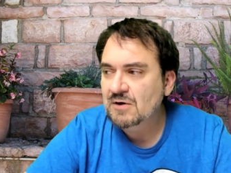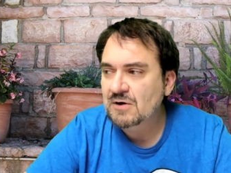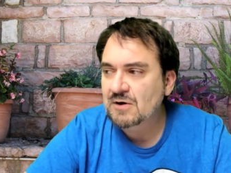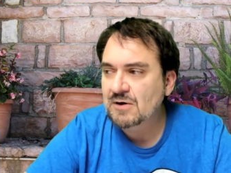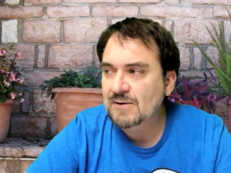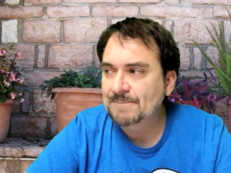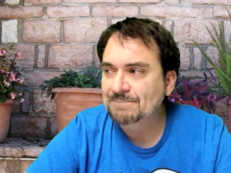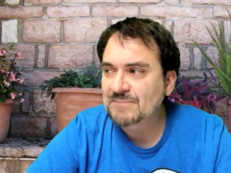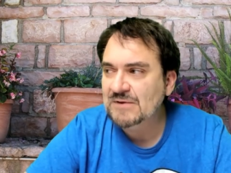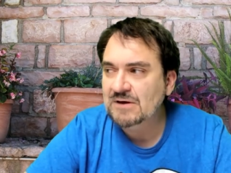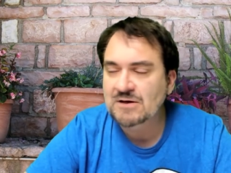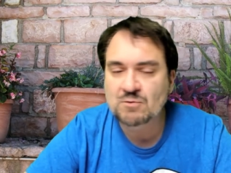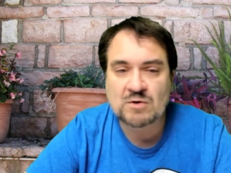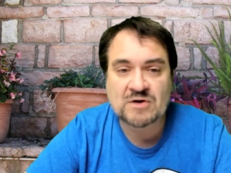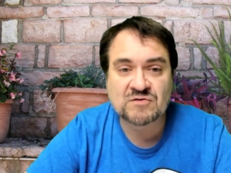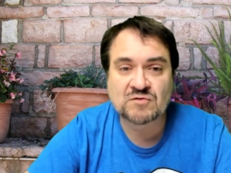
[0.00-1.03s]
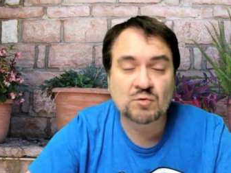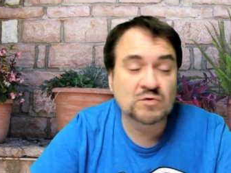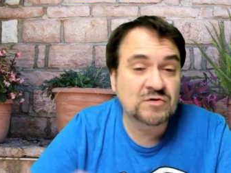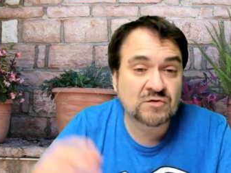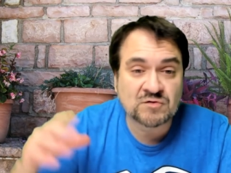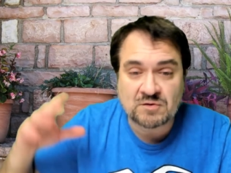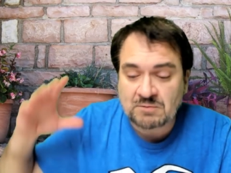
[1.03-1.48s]
um, anyway, so
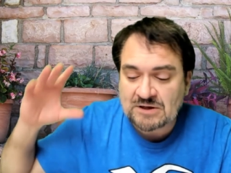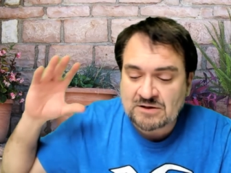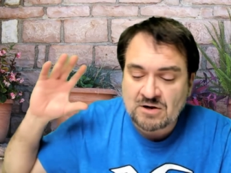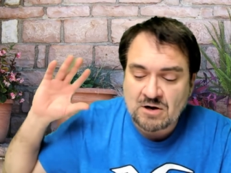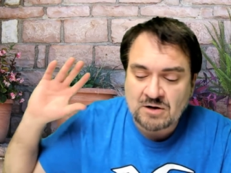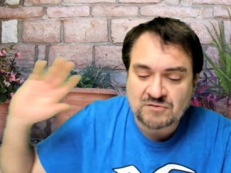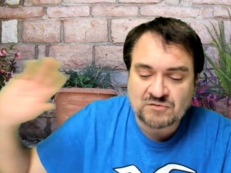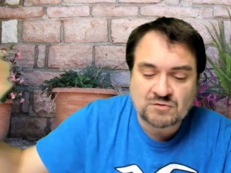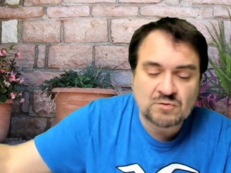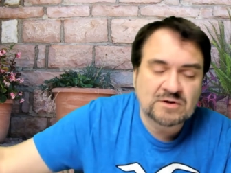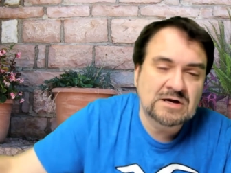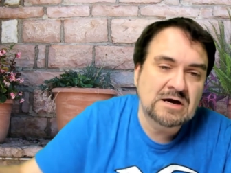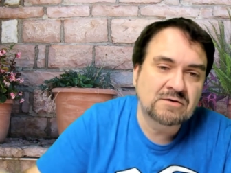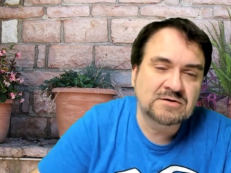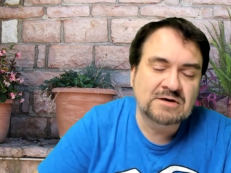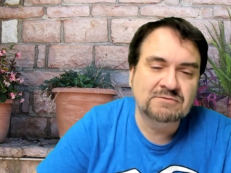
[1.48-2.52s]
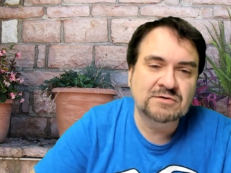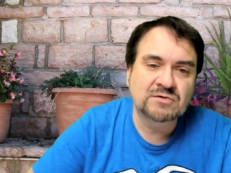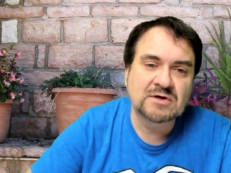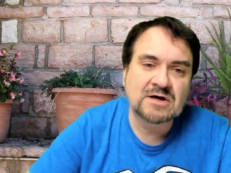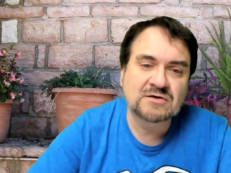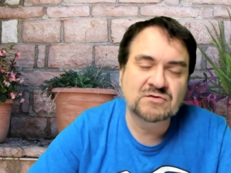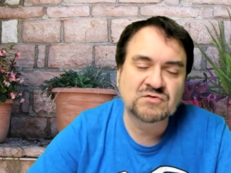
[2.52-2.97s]
there's going to be cards going out and
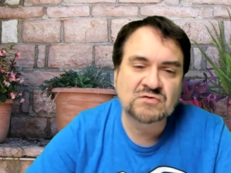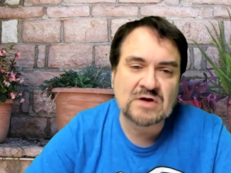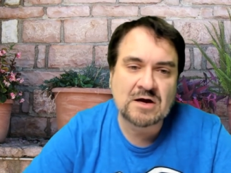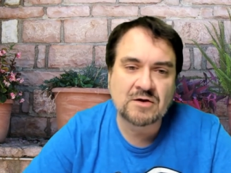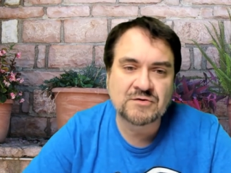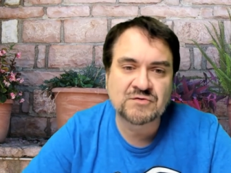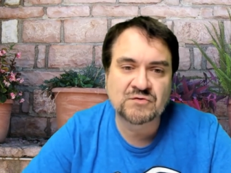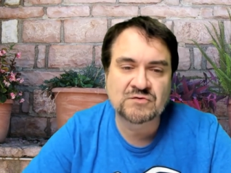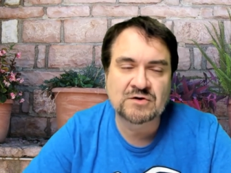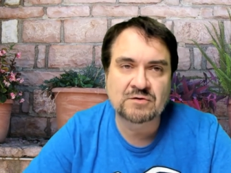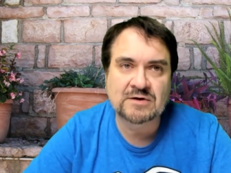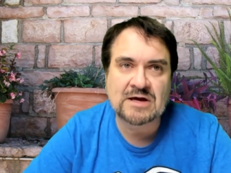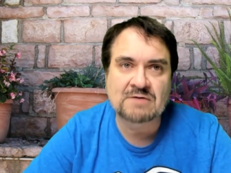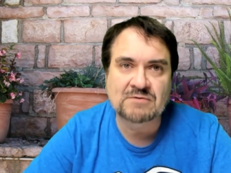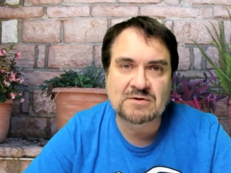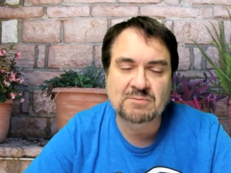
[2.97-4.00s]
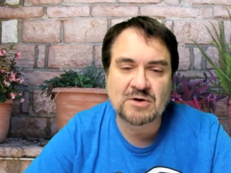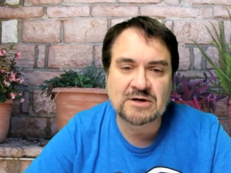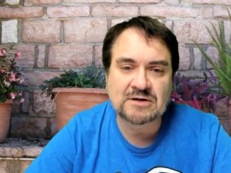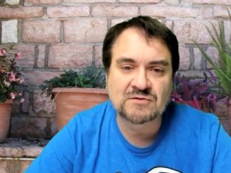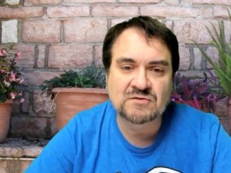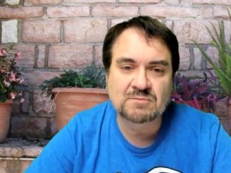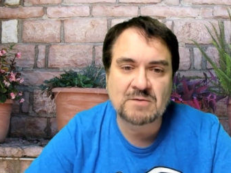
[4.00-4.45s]
everything I sell, steering
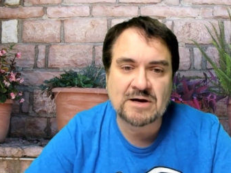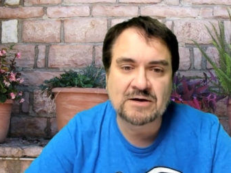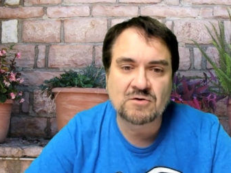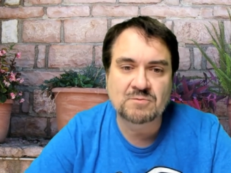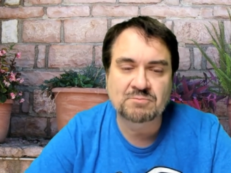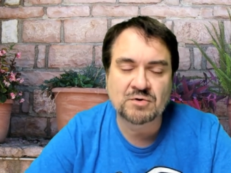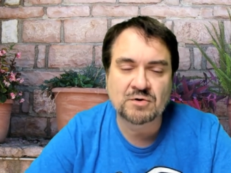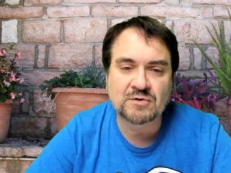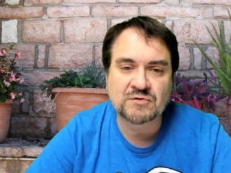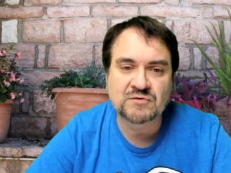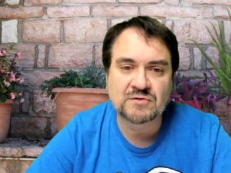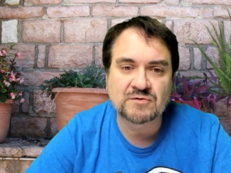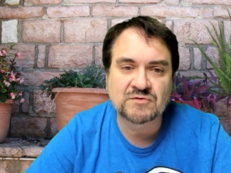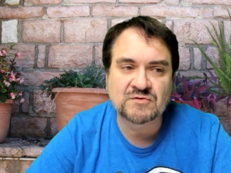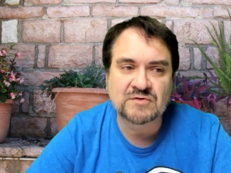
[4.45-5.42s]
everybody to my own personal